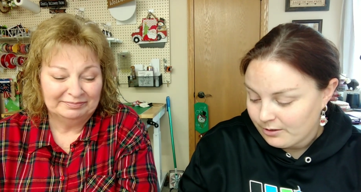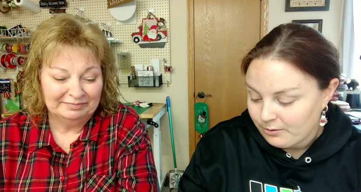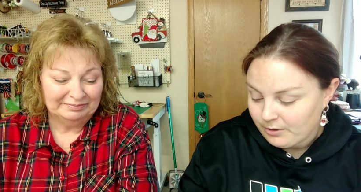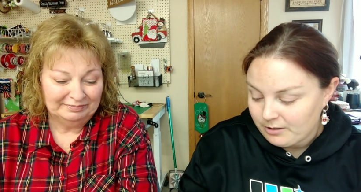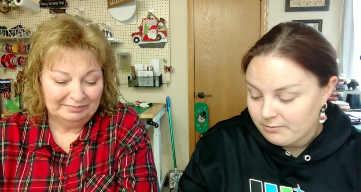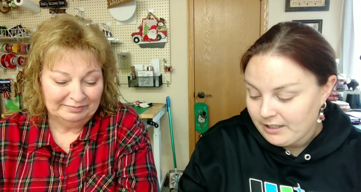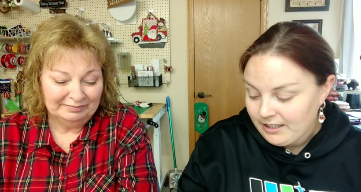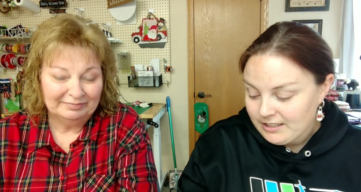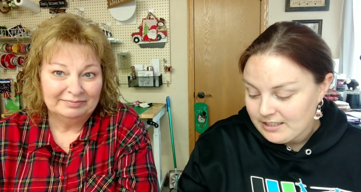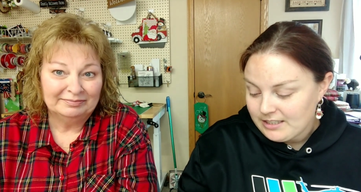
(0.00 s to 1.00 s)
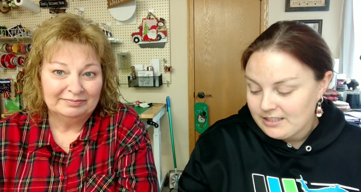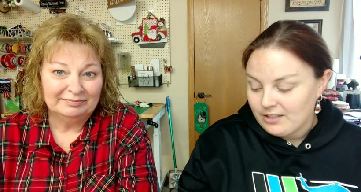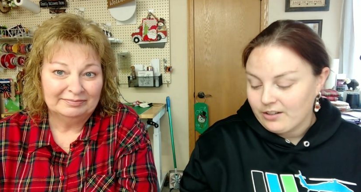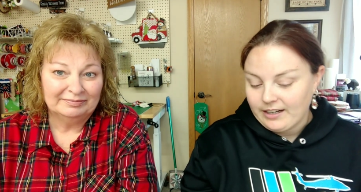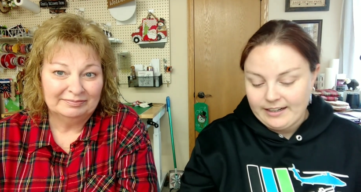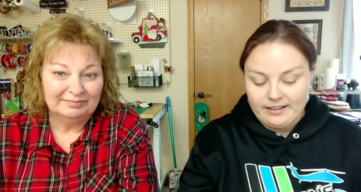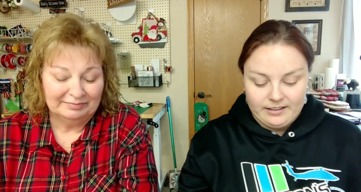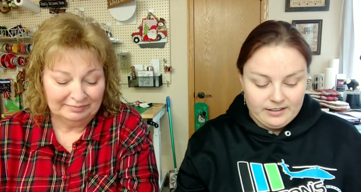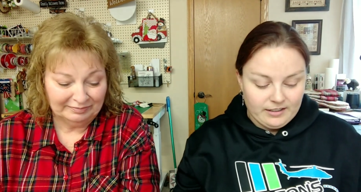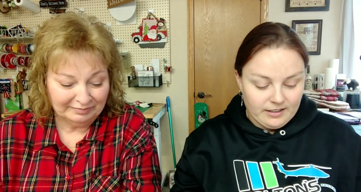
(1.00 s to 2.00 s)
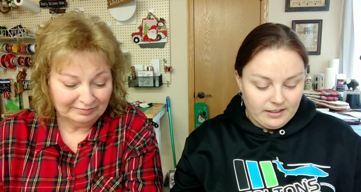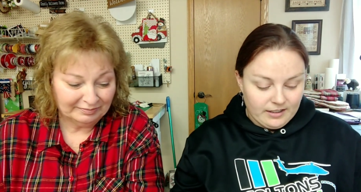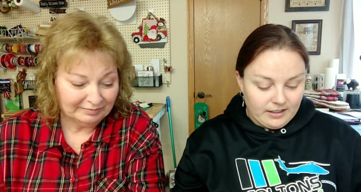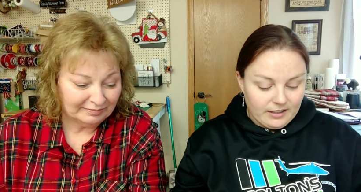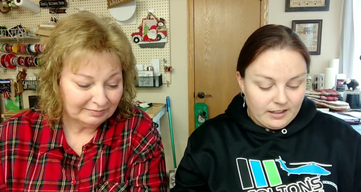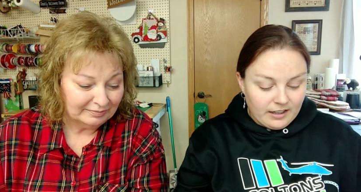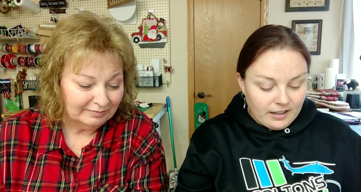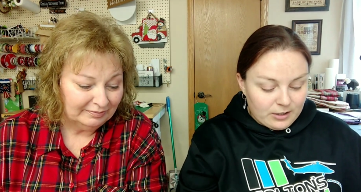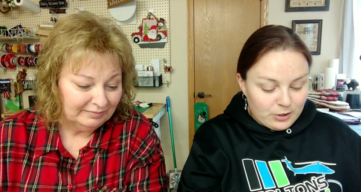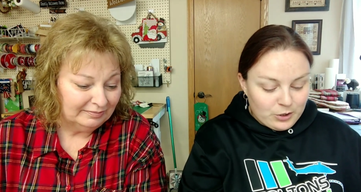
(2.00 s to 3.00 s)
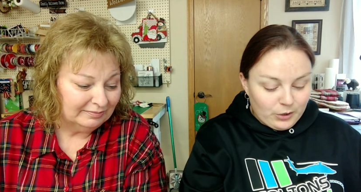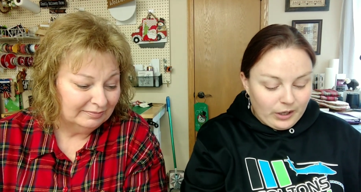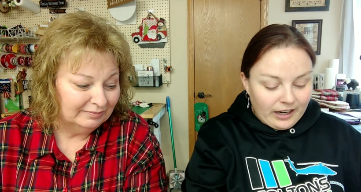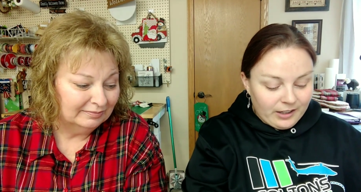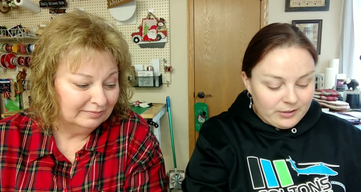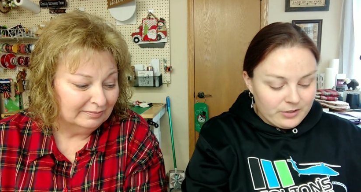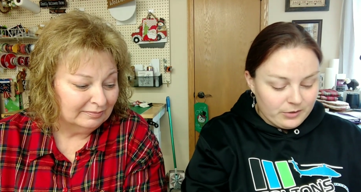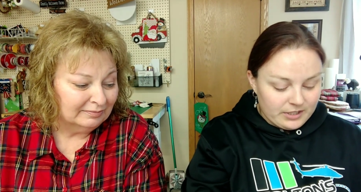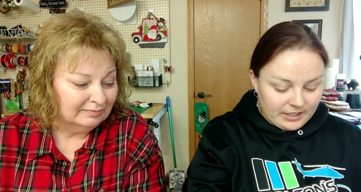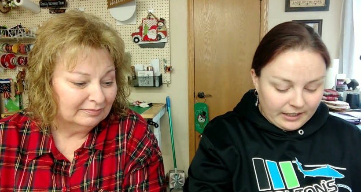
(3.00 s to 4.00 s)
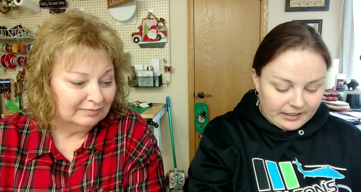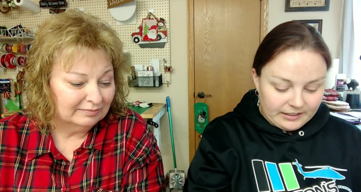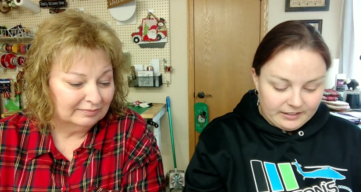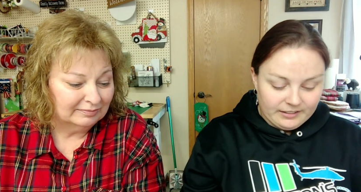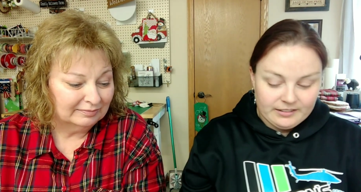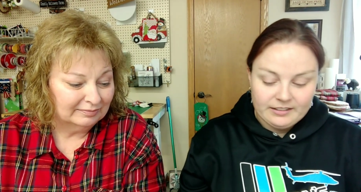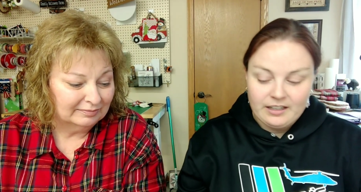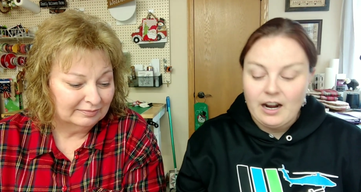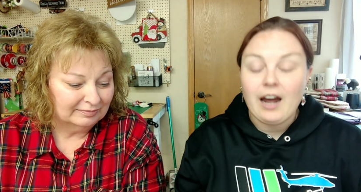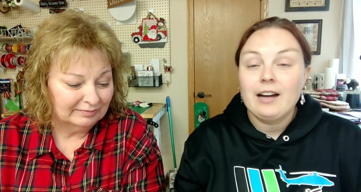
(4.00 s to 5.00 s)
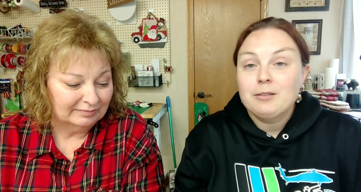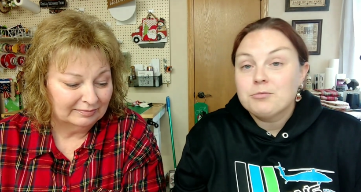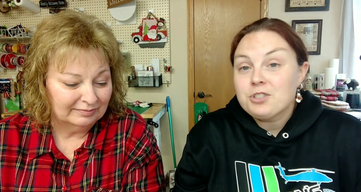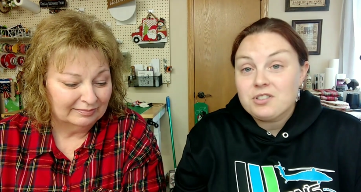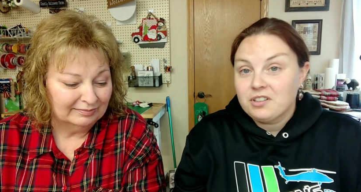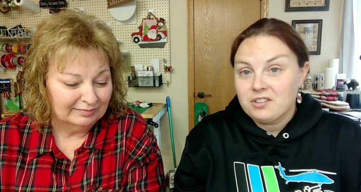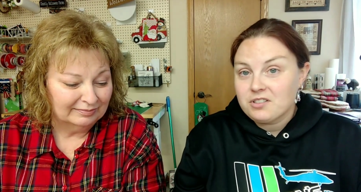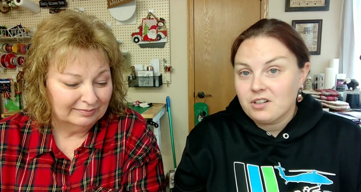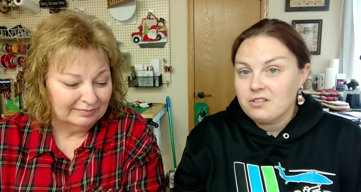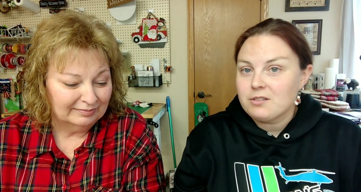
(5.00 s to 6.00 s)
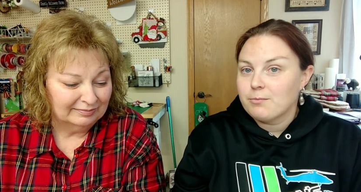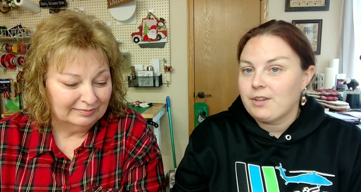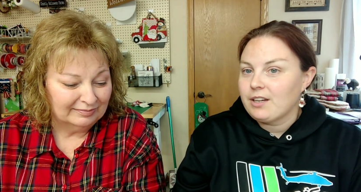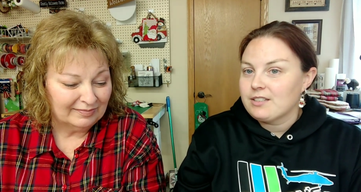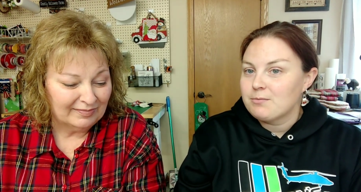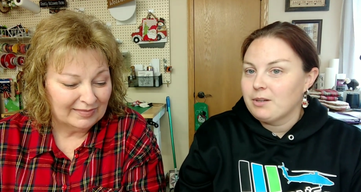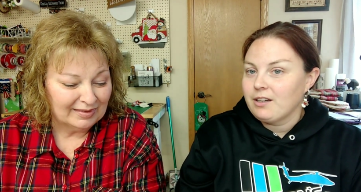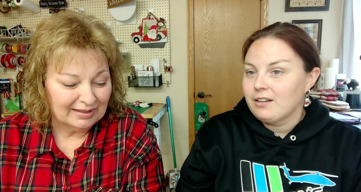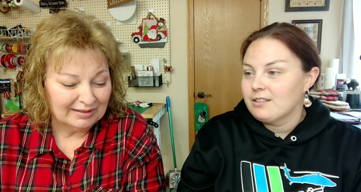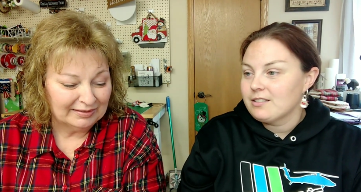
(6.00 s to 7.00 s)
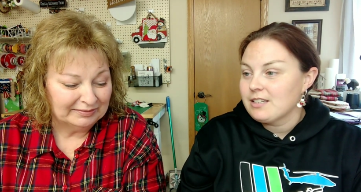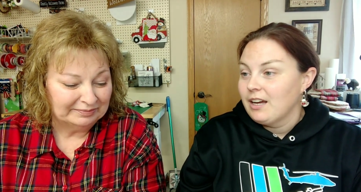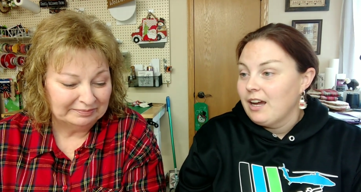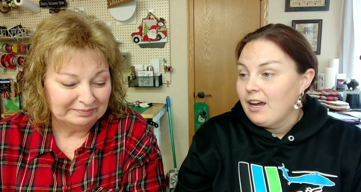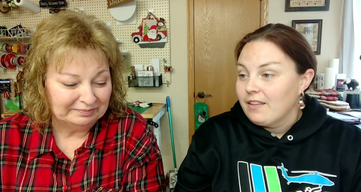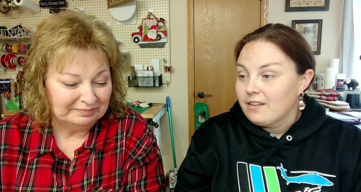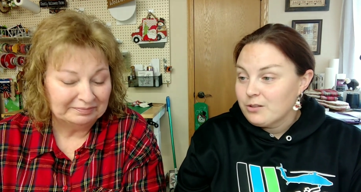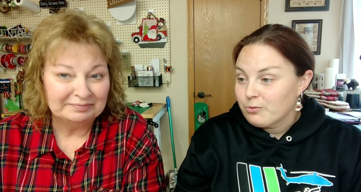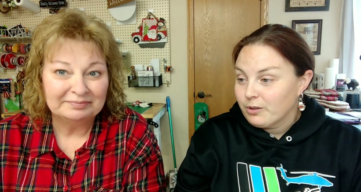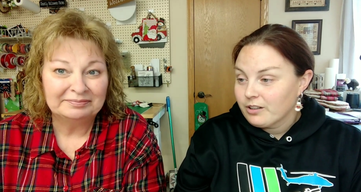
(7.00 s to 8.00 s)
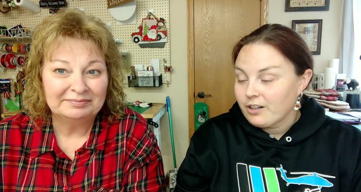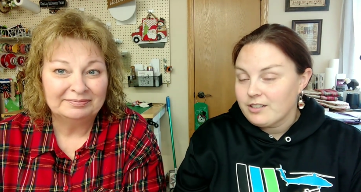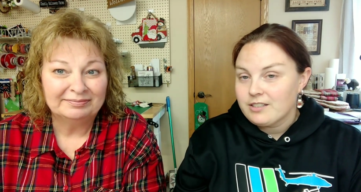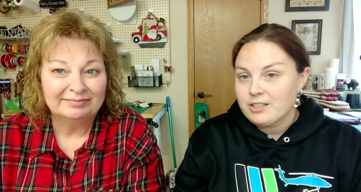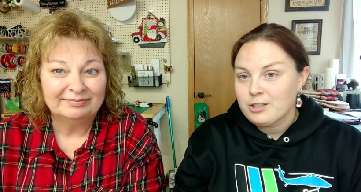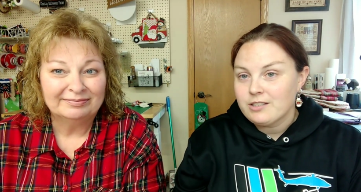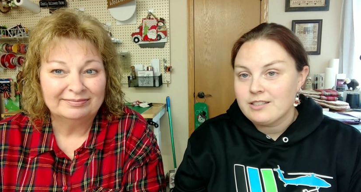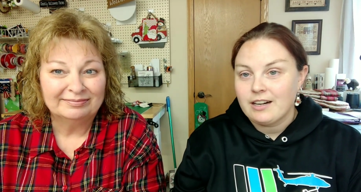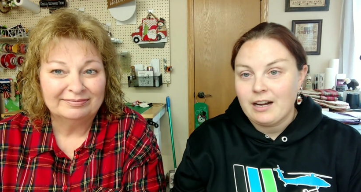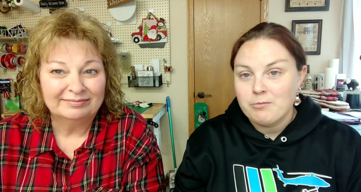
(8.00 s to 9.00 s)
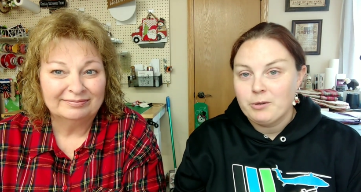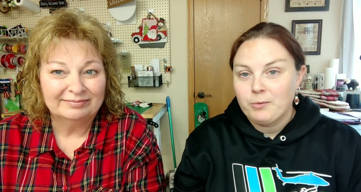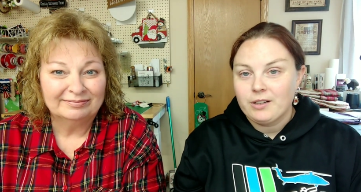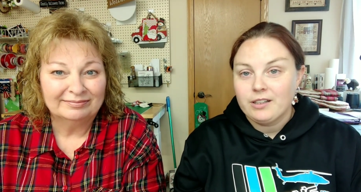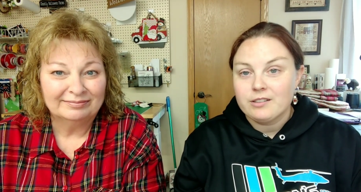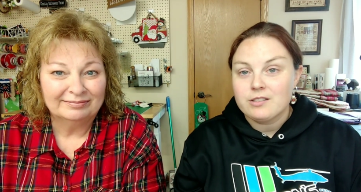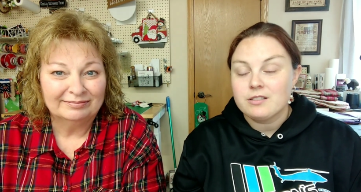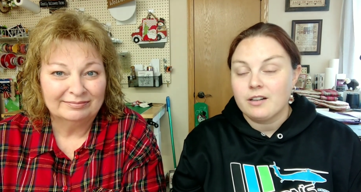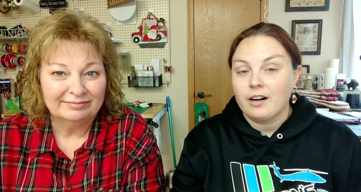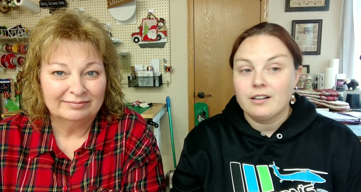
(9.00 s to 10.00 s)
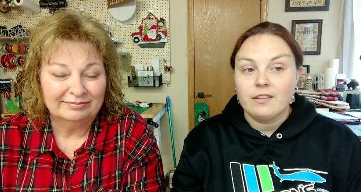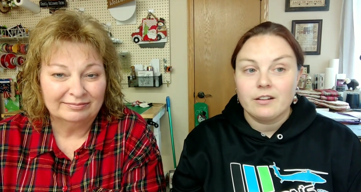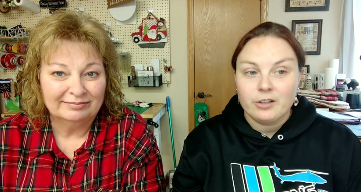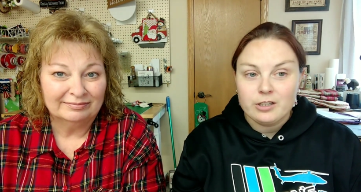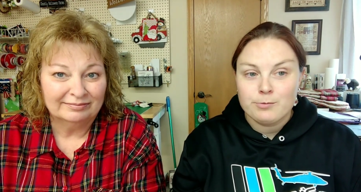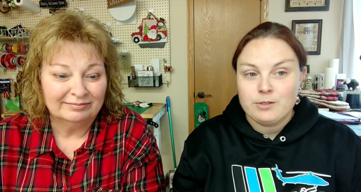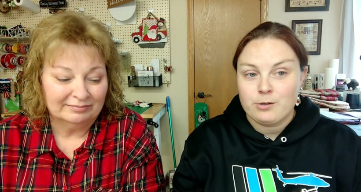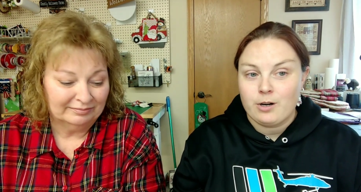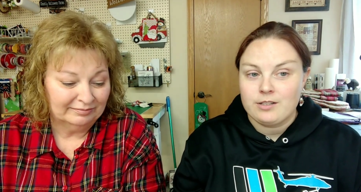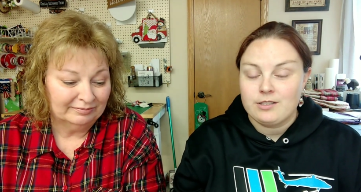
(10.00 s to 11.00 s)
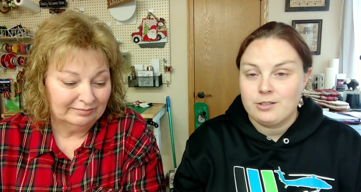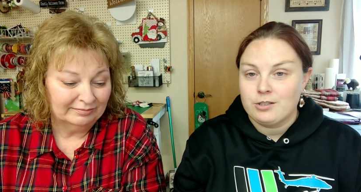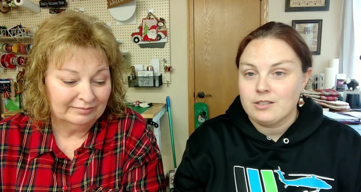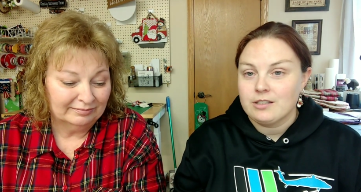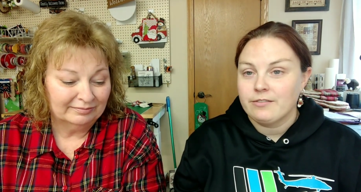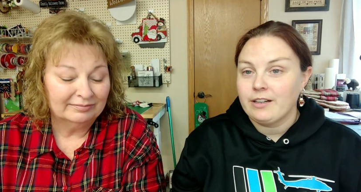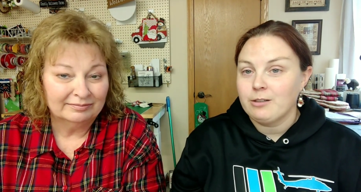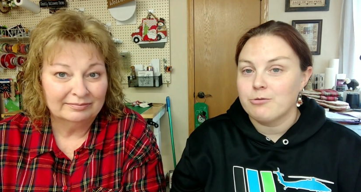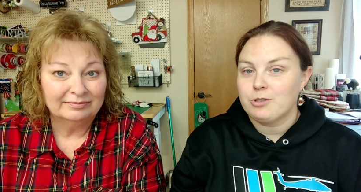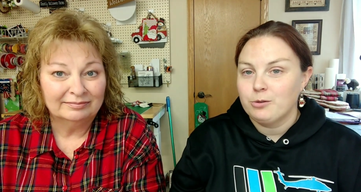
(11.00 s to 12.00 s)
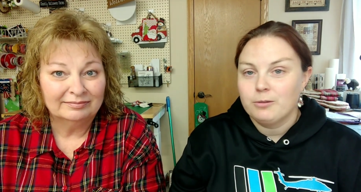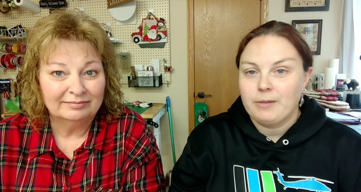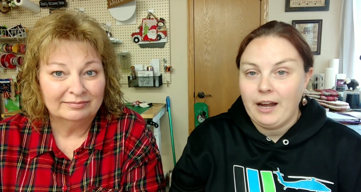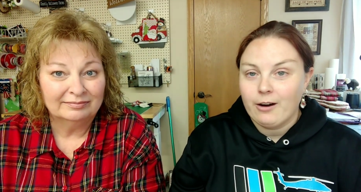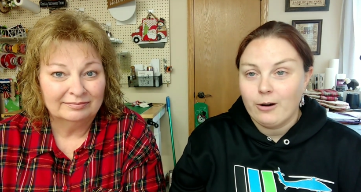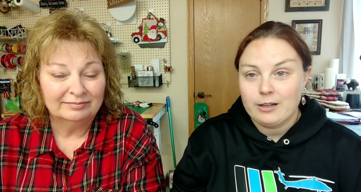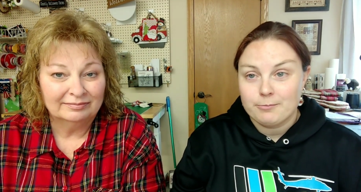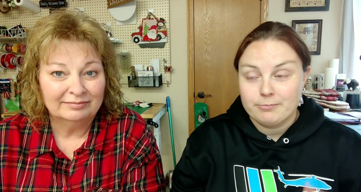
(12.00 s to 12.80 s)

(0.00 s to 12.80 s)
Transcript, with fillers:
Speaker 1: 21 minutes. Okay. So I also decided I'm just going to start some things because these were cross stitches that I've been wanting to start. They're Christmas cross stitches, and if I don't do them now,